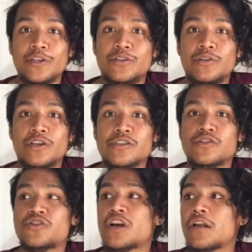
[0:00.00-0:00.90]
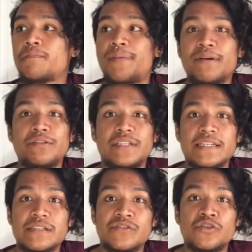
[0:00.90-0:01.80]
to construct
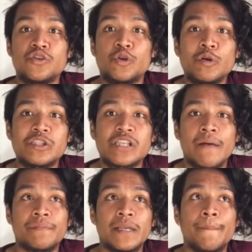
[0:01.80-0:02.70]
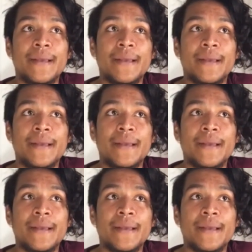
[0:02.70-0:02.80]
buildings, to do something.